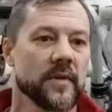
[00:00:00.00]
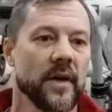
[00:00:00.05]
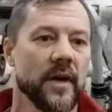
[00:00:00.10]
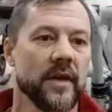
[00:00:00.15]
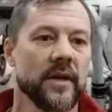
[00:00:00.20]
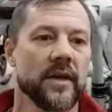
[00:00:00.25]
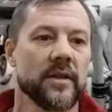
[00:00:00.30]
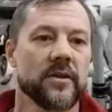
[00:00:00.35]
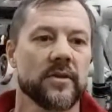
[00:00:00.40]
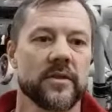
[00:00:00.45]

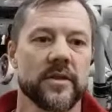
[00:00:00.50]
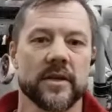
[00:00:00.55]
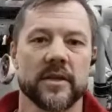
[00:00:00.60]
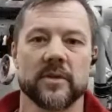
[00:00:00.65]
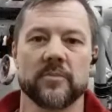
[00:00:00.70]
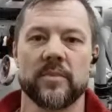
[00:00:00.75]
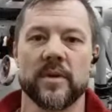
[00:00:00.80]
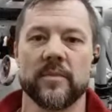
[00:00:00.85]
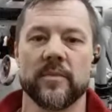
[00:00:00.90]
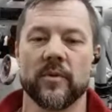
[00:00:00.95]
Another thing
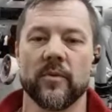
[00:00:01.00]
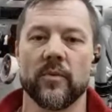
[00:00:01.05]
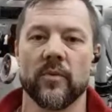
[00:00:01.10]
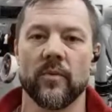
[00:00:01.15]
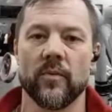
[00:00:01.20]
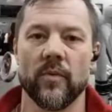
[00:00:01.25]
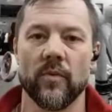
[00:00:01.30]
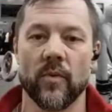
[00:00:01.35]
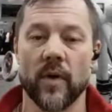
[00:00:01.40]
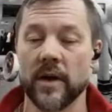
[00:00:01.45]
that
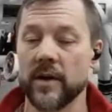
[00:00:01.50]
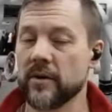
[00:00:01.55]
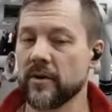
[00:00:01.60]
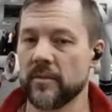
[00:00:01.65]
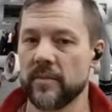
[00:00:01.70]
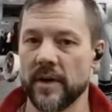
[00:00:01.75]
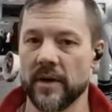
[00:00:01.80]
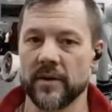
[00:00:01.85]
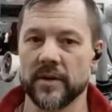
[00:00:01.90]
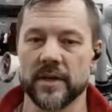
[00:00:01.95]
people wonder
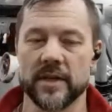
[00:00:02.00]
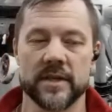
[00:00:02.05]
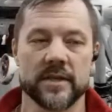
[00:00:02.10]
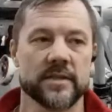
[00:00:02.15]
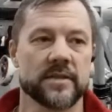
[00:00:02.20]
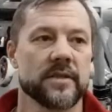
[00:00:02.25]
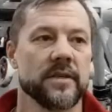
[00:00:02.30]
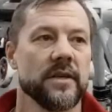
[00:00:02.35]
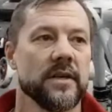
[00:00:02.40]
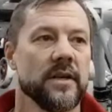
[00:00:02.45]
about
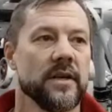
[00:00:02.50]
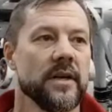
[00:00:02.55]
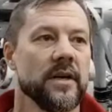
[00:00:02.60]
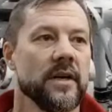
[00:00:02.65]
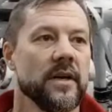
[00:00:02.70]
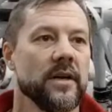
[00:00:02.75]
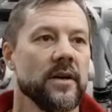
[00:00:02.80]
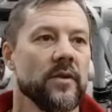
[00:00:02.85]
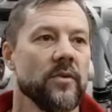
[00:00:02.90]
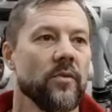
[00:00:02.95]
is
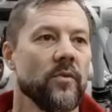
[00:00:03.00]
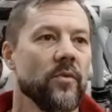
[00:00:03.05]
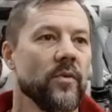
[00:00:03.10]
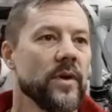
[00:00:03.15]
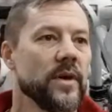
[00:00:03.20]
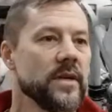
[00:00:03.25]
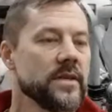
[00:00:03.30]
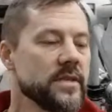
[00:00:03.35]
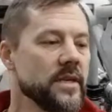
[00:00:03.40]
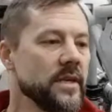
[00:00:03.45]

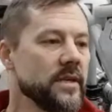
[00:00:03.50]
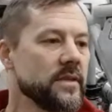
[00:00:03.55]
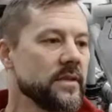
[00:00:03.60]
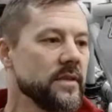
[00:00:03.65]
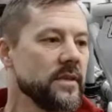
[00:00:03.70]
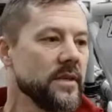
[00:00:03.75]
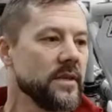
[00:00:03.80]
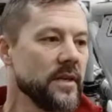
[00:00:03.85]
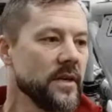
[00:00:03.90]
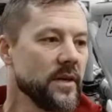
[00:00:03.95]
it
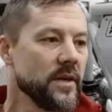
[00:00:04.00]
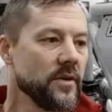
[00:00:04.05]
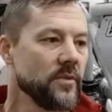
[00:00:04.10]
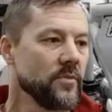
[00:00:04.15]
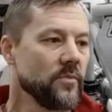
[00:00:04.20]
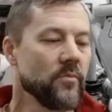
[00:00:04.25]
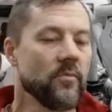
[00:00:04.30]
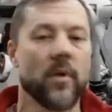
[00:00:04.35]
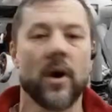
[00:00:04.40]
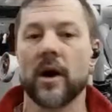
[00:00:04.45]

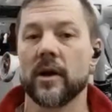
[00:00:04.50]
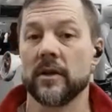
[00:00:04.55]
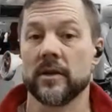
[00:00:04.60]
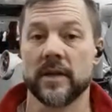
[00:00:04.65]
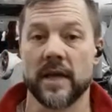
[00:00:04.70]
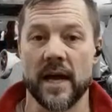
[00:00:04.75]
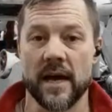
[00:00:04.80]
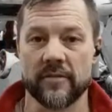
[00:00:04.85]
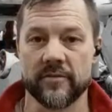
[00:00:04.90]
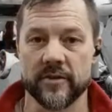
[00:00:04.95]

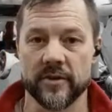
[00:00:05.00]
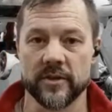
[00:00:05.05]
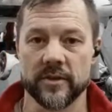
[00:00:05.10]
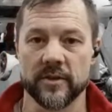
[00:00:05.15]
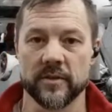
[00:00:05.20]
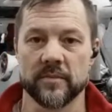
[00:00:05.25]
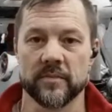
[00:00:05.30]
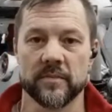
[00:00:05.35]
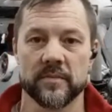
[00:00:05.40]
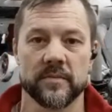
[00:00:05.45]
modeled
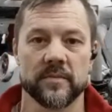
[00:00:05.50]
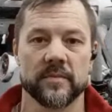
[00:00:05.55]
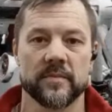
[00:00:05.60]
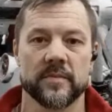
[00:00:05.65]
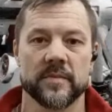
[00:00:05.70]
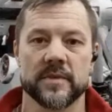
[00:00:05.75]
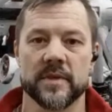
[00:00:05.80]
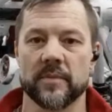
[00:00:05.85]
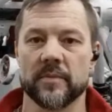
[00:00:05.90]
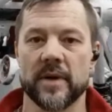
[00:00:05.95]
after
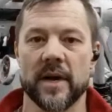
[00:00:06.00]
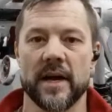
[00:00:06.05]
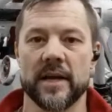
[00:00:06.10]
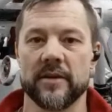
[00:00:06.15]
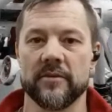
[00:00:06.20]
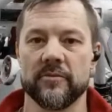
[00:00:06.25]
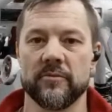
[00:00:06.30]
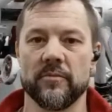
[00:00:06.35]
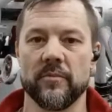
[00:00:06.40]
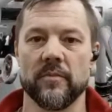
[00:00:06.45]
some
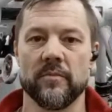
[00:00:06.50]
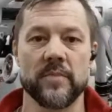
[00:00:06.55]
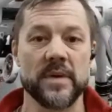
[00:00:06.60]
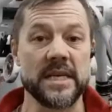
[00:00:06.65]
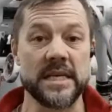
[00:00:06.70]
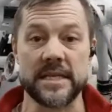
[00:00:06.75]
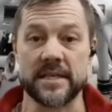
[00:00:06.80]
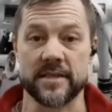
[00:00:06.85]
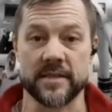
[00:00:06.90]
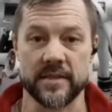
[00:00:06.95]
kind of
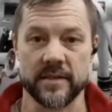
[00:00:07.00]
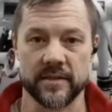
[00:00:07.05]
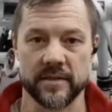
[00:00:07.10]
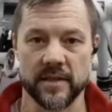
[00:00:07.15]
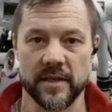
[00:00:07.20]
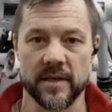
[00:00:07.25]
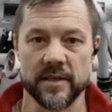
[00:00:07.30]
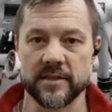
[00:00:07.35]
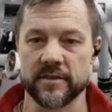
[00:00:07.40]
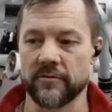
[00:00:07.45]
beast?
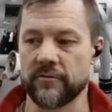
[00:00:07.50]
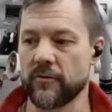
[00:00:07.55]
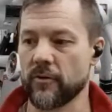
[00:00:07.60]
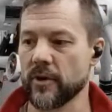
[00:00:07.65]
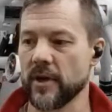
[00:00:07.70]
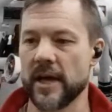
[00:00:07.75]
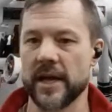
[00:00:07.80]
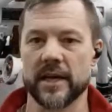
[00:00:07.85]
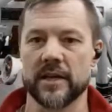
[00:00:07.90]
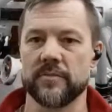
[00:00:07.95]
It's a
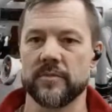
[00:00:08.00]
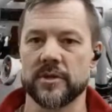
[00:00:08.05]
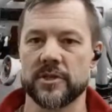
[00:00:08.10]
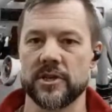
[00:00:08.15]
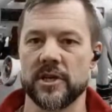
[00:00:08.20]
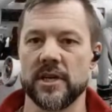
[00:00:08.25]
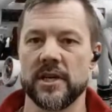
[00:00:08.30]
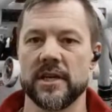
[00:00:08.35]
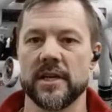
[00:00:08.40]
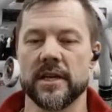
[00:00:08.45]
4-legged
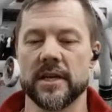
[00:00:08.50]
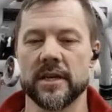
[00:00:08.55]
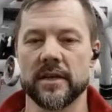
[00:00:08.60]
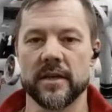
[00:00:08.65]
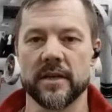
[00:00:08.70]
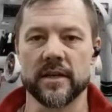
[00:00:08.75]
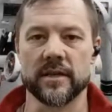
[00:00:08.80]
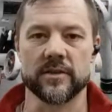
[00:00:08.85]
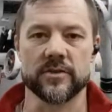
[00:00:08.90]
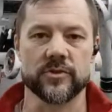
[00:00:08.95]
machine, and
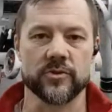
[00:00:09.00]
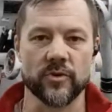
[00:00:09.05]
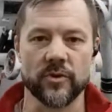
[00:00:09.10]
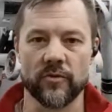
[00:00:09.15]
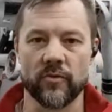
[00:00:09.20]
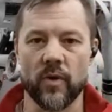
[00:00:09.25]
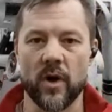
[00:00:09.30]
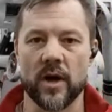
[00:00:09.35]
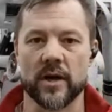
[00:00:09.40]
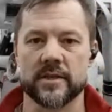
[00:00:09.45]
it sort
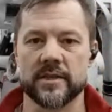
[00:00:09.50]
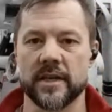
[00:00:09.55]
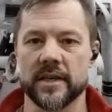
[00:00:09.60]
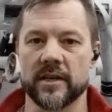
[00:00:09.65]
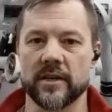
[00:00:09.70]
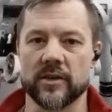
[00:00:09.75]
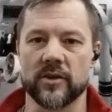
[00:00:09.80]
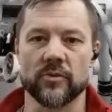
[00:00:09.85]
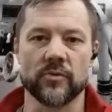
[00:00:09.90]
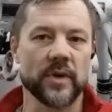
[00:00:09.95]
of walks
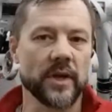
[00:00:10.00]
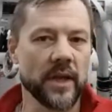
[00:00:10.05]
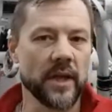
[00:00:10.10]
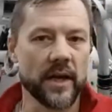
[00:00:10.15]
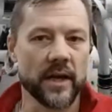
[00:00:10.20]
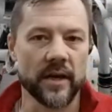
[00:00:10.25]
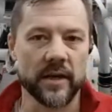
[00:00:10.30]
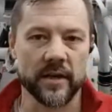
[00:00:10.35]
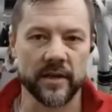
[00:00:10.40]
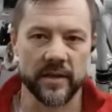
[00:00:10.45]
like a
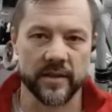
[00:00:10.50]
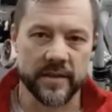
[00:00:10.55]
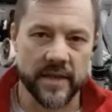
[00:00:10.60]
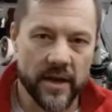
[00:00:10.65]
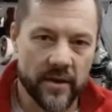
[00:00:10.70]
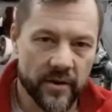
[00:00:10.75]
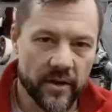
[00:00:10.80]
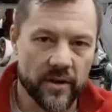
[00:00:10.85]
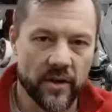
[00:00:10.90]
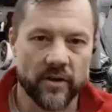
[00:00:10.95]
gorilla,
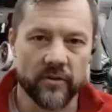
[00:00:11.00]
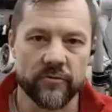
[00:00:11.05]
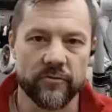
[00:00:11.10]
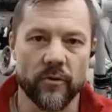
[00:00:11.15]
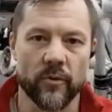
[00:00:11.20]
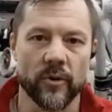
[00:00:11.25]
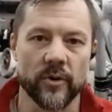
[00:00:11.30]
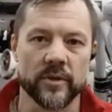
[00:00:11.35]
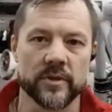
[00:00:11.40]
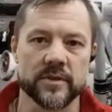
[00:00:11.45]
down on all
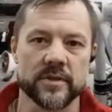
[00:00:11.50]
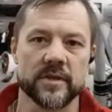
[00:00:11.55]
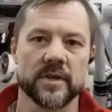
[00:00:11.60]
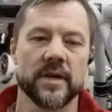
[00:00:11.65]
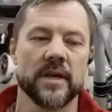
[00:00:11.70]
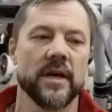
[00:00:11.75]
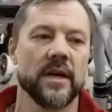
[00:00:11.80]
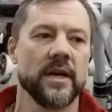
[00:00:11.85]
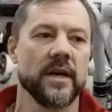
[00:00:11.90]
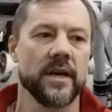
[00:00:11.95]
fours.
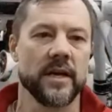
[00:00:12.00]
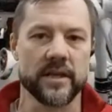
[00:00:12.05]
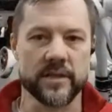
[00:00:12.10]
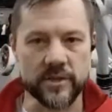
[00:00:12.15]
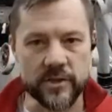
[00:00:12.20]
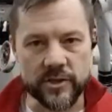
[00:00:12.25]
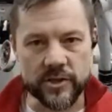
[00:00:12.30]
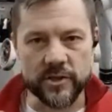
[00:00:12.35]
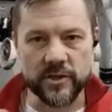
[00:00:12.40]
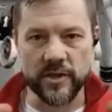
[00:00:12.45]

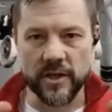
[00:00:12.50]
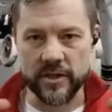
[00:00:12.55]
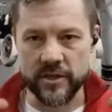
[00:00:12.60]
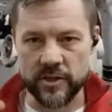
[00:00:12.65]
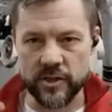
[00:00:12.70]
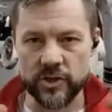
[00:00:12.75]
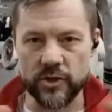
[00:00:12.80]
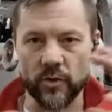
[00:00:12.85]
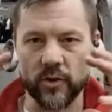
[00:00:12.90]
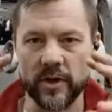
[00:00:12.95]
It's
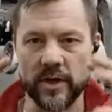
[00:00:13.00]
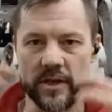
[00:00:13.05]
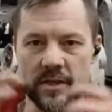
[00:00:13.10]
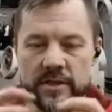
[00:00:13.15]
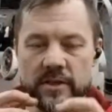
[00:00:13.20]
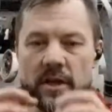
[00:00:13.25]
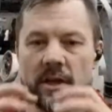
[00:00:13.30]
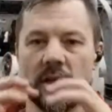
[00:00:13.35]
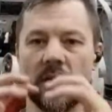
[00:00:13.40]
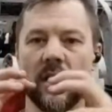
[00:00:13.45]
short,
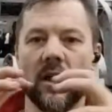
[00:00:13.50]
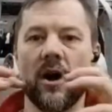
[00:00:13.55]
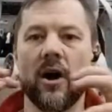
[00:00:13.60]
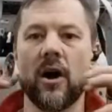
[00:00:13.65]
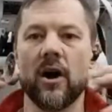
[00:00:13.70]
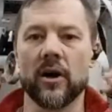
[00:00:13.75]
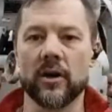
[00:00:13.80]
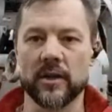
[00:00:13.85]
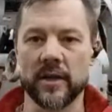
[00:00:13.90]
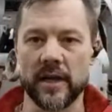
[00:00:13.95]
it's not
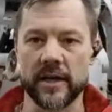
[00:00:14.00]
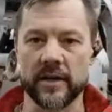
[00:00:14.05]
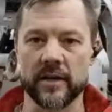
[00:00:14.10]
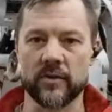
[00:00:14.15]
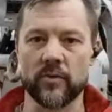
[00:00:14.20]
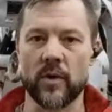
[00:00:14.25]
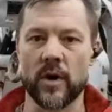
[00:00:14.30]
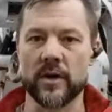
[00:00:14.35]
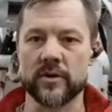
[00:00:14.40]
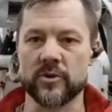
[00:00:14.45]
long like
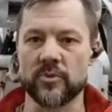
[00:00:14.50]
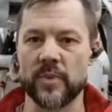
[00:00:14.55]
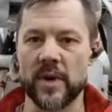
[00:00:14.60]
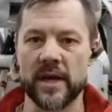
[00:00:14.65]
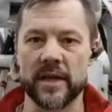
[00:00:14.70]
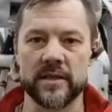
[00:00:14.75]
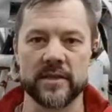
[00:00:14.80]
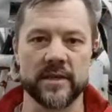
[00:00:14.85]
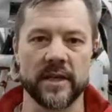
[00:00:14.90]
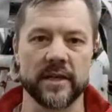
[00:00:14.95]

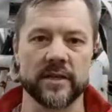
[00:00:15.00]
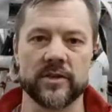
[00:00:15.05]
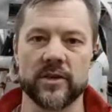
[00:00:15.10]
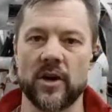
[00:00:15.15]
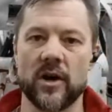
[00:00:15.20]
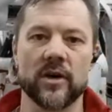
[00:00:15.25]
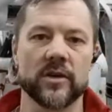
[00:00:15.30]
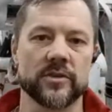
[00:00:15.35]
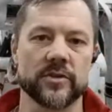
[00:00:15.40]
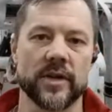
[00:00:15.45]
quadrupeds, like
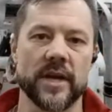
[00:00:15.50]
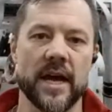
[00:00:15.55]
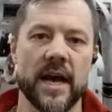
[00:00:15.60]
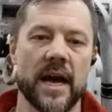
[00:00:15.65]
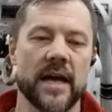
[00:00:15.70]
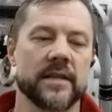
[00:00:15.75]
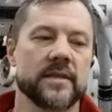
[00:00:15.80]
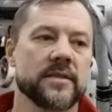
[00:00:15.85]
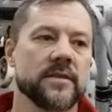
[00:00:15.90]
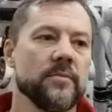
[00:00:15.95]
dogs or
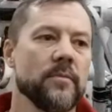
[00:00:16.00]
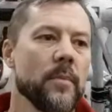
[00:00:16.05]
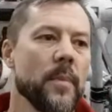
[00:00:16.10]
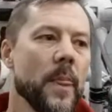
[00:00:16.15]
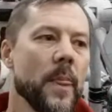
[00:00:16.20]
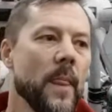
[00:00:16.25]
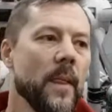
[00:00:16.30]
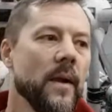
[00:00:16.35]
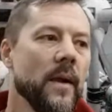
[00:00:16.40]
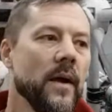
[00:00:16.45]
cats.
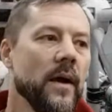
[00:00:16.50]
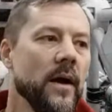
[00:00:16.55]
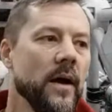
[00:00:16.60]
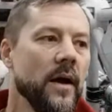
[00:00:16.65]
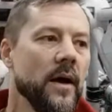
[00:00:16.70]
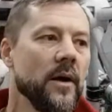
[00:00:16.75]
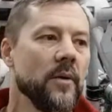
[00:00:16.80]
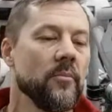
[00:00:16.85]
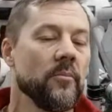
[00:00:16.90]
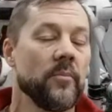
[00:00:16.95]

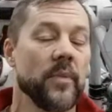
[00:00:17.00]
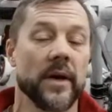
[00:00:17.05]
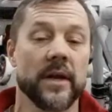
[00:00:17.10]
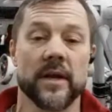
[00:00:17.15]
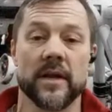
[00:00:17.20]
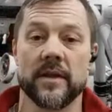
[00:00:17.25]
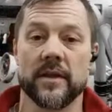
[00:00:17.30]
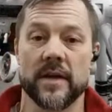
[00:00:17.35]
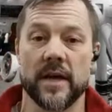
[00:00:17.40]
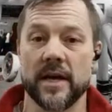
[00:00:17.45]

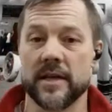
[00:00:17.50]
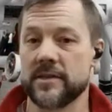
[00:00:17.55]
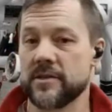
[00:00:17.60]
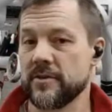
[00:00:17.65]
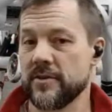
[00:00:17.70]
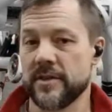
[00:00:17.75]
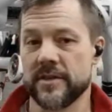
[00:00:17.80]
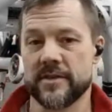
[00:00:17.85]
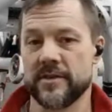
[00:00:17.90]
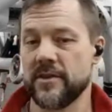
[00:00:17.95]
But the
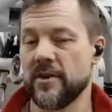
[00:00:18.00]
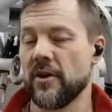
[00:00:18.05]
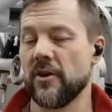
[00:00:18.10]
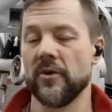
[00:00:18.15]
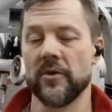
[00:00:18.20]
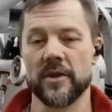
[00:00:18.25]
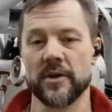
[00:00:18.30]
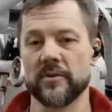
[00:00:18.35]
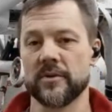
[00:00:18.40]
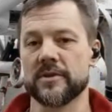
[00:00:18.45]
answer is
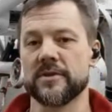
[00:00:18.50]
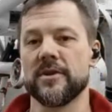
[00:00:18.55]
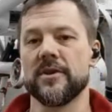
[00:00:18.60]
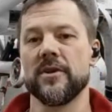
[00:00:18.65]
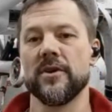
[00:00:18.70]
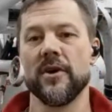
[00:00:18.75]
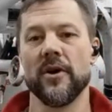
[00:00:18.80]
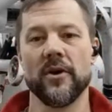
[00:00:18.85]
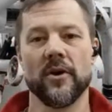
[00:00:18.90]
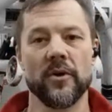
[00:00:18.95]
no. There was
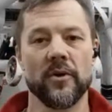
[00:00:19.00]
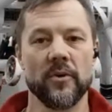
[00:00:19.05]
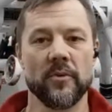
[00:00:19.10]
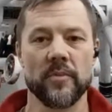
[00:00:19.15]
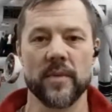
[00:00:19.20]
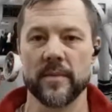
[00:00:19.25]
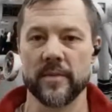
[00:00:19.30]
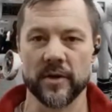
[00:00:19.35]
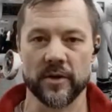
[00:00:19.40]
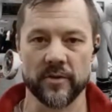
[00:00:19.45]
no
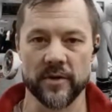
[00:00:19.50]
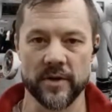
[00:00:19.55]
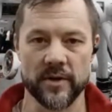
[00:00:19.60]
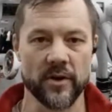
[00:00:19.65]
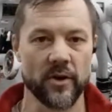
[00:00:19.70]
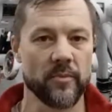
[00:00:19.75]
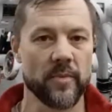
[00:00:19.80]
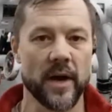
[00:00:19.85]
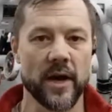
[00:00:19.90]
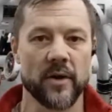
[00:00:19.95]
mimicry,
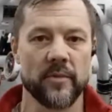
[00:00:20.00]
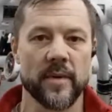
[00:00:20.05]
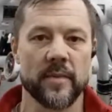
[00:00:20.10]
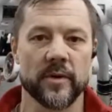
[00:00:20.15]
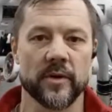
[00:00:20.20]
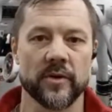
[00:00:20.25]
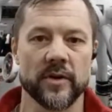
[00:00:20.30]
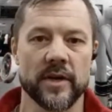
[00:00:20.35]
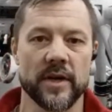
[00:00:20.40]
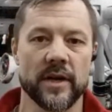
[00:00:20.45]
no
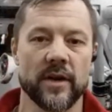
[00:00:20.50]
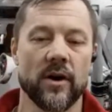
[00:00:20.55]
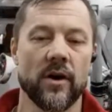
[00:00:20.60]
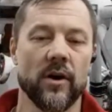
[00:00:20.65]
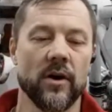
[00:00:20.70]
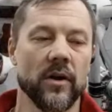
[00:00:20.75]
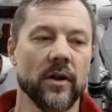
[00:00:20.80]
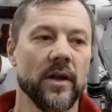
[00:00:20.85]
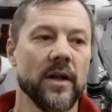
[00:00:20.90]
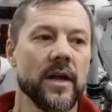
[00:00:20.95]
biomimicry at
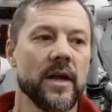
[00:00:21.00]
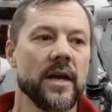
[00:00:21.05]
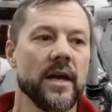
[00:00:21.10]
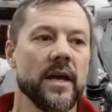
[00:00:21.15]
all.